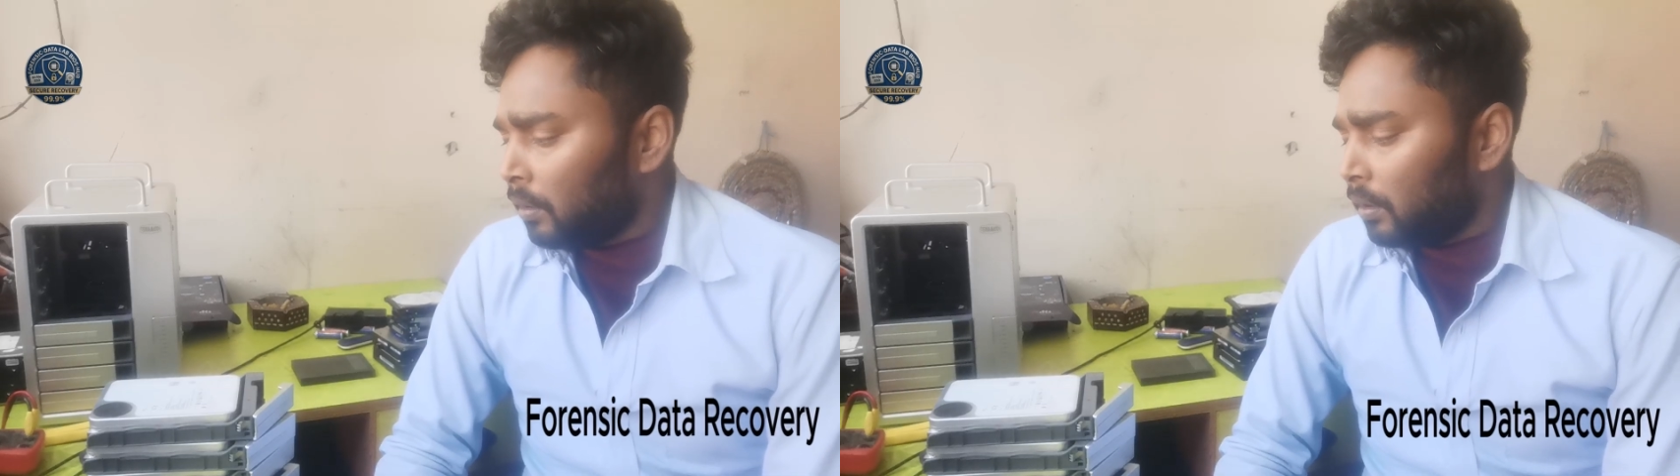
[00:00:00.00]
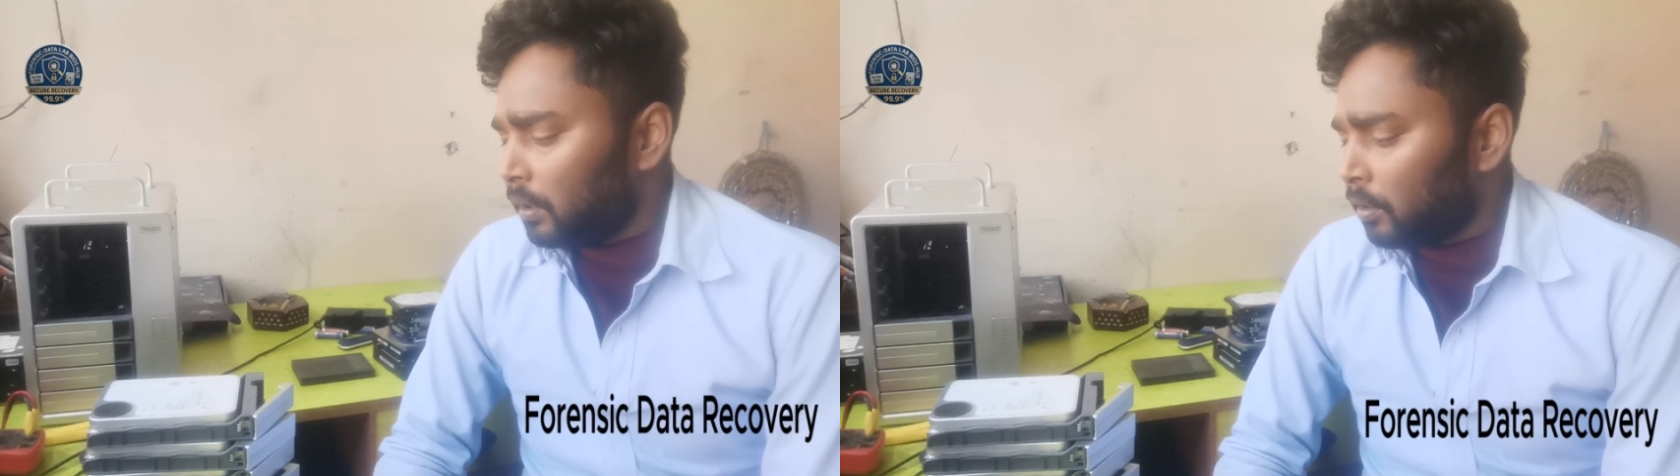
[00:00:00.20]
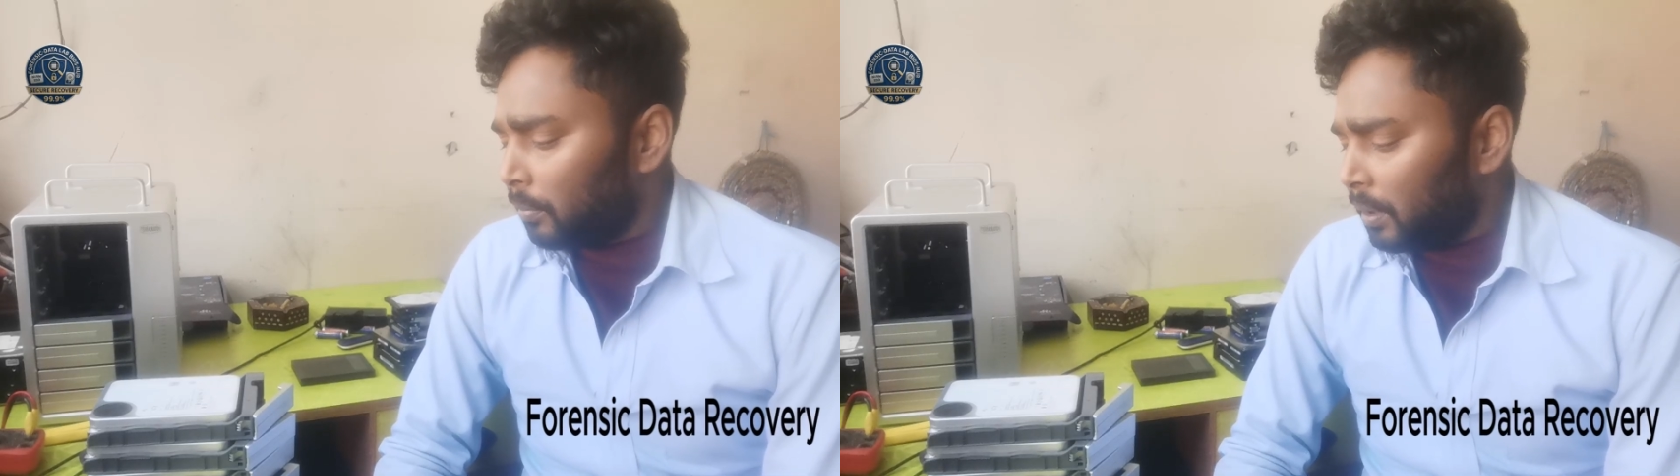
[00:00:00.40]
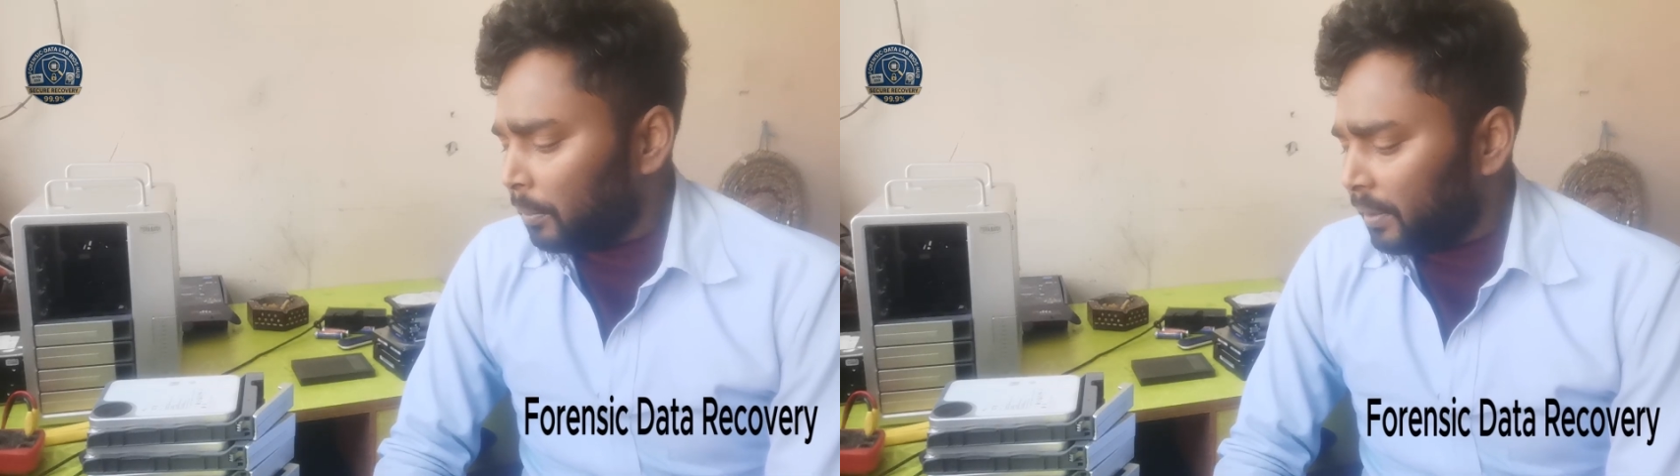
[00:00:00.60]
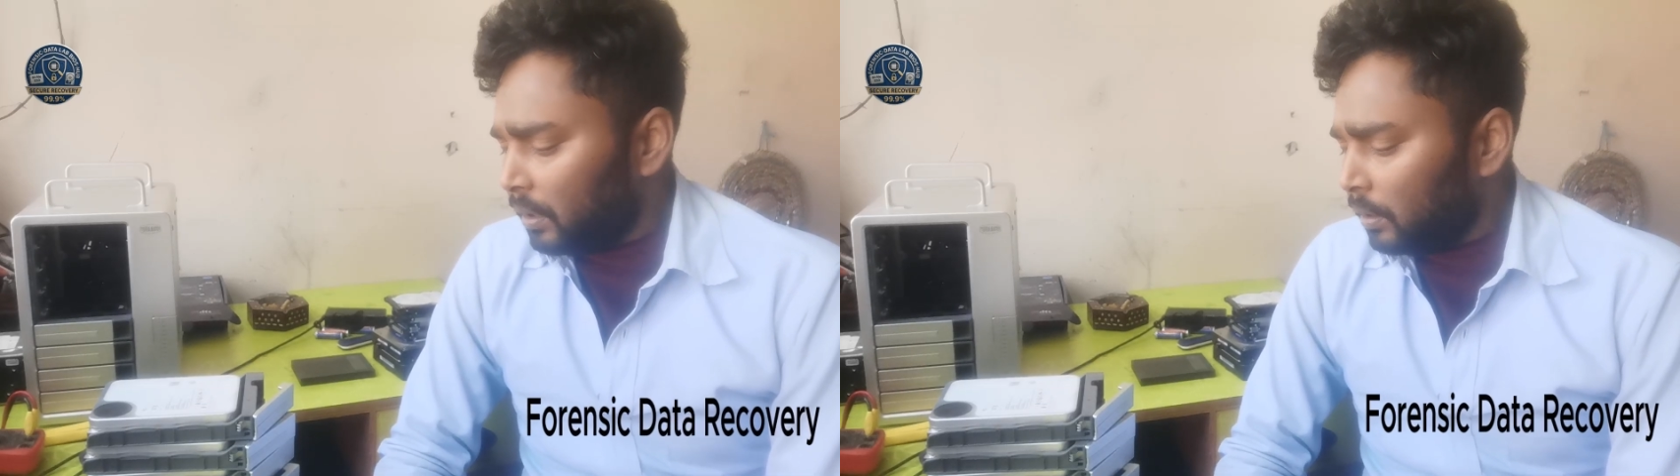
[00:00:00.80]

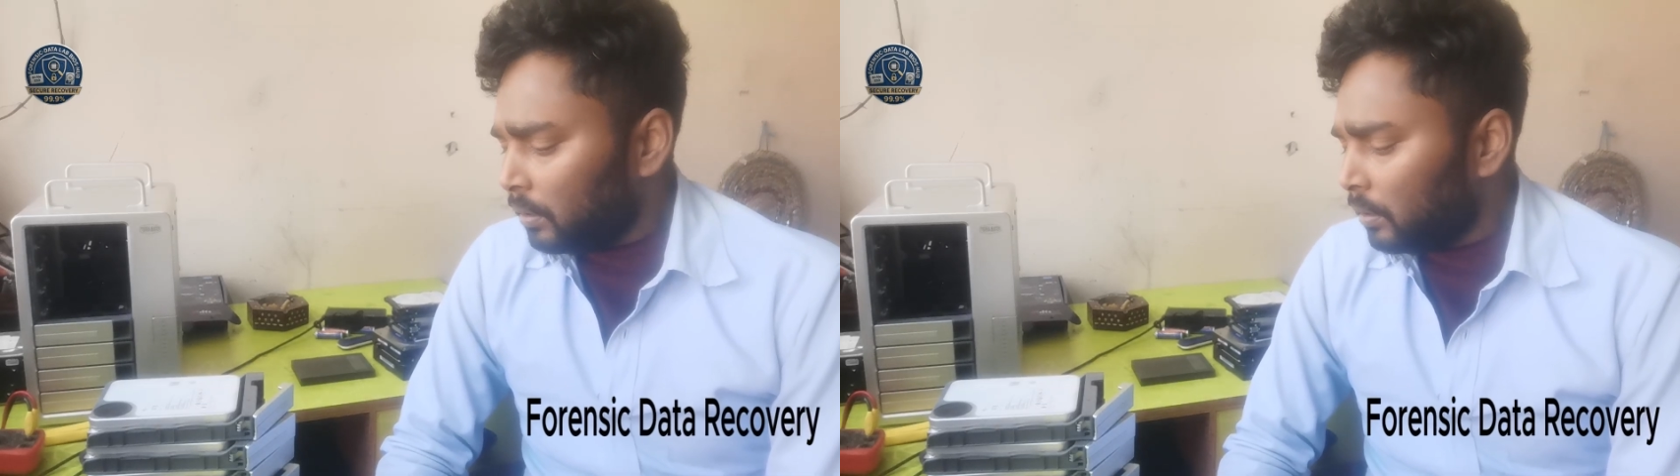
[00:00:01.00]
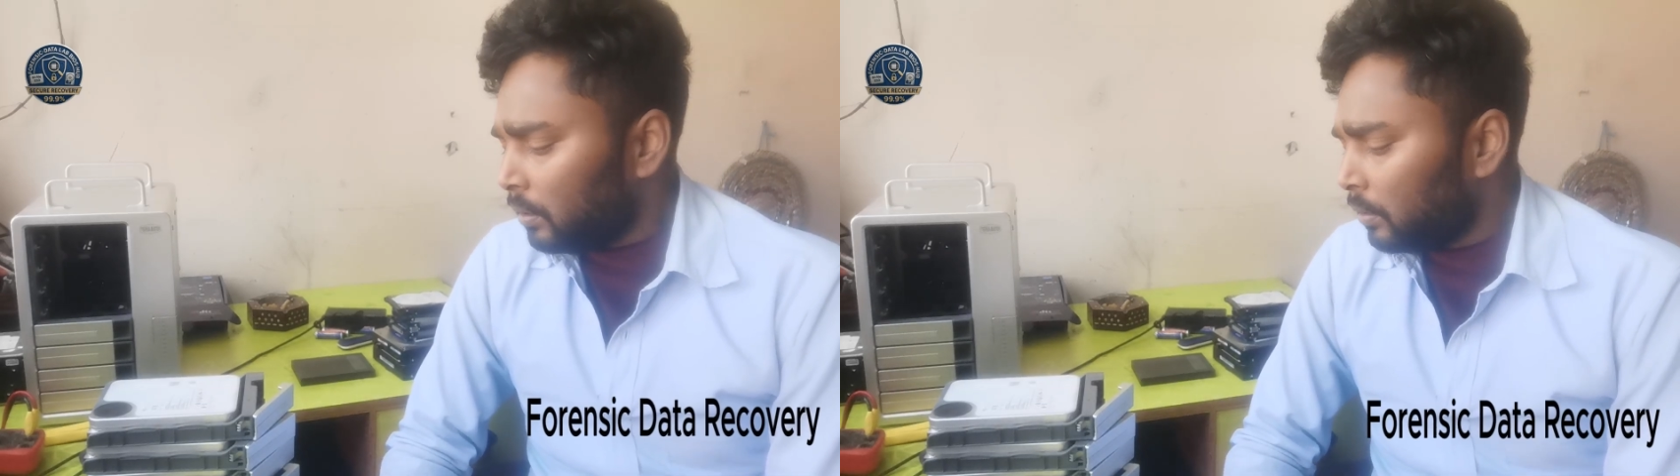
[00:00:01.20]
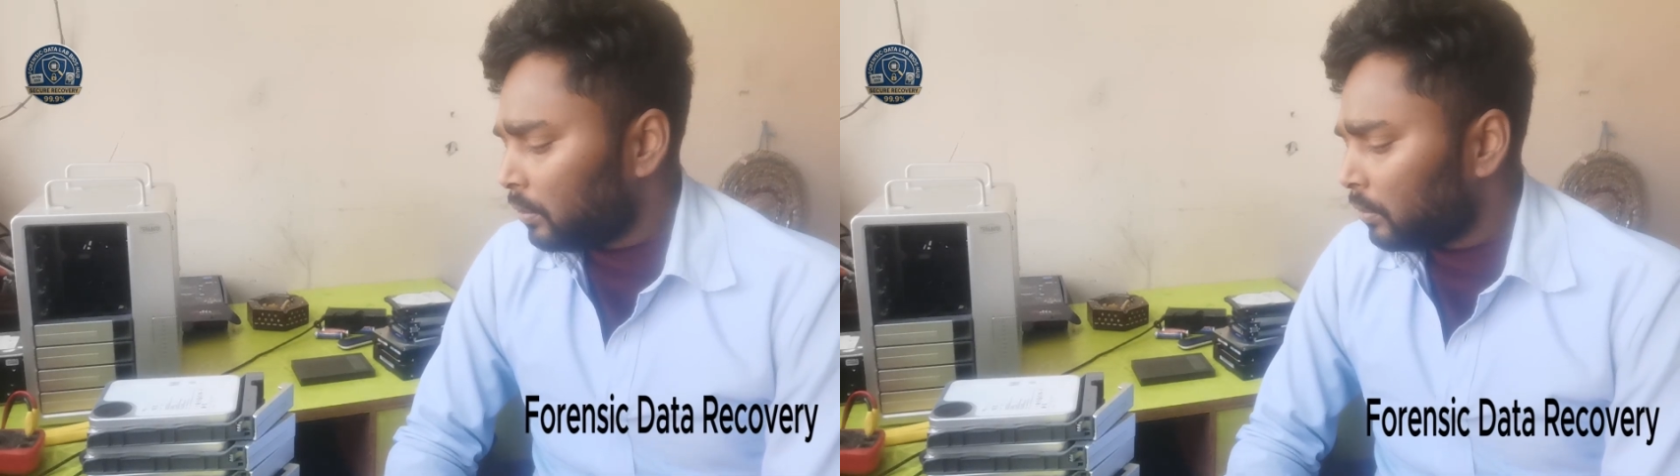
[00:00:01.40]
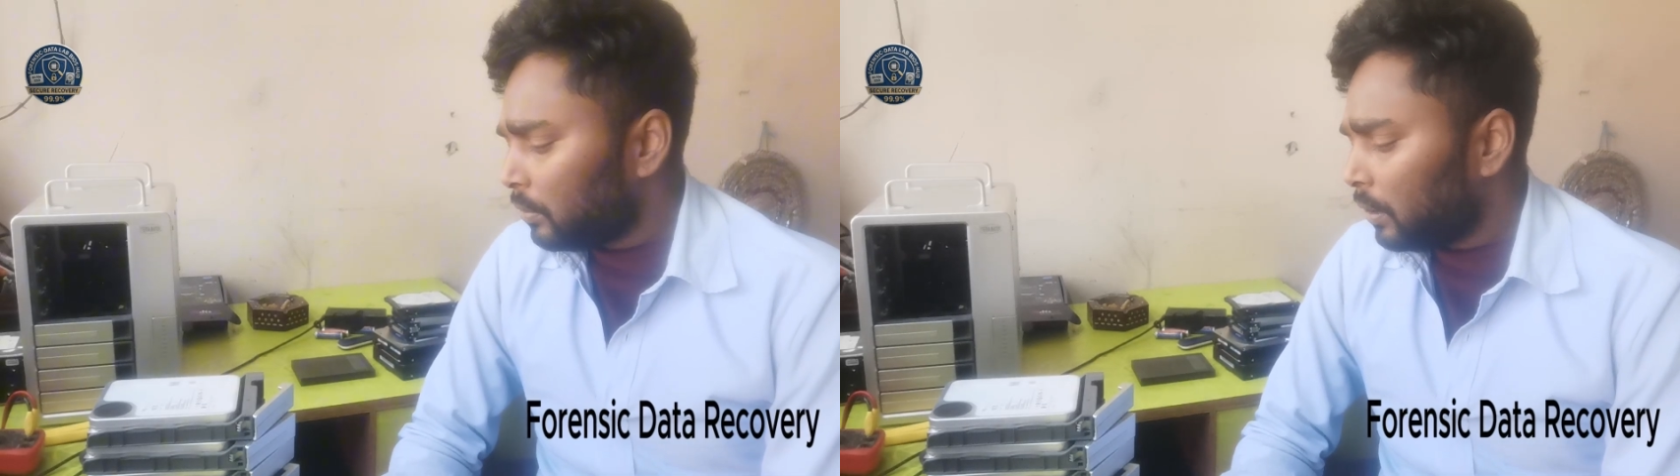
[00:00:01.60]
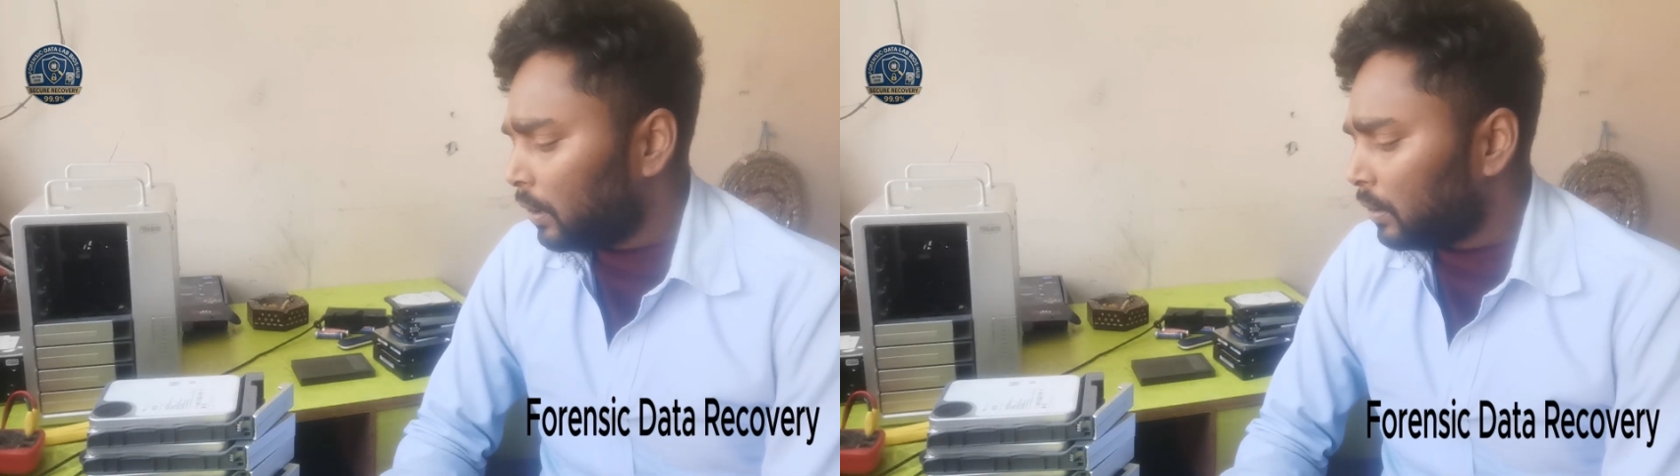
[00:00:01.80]
recommend me,
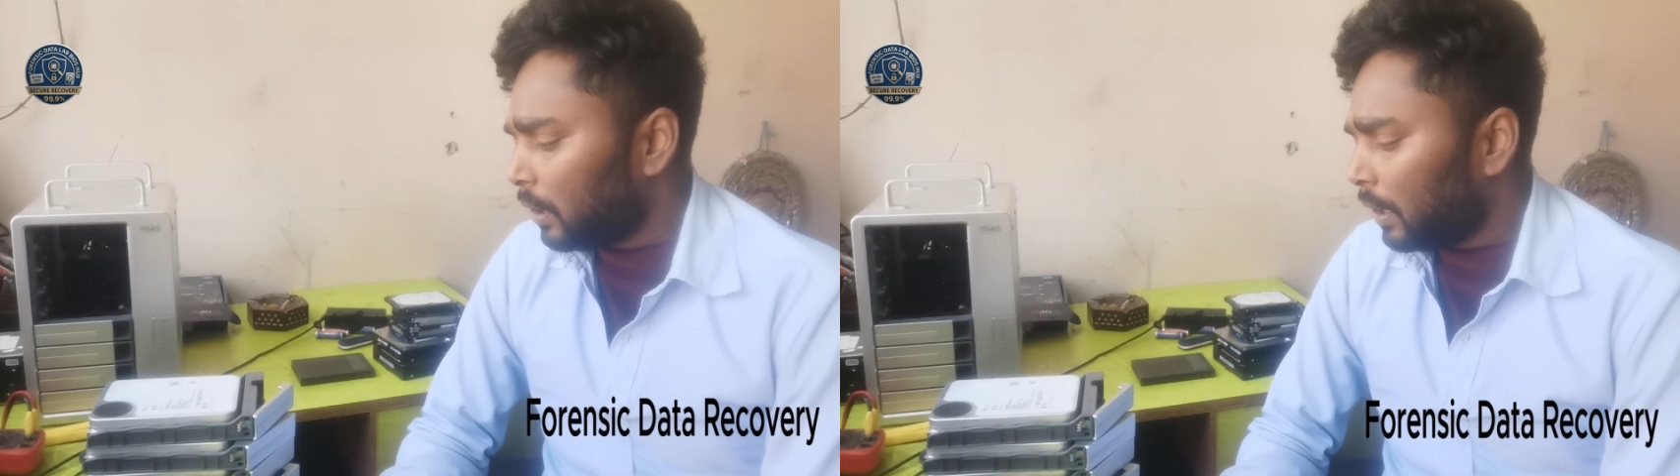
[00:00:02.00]
and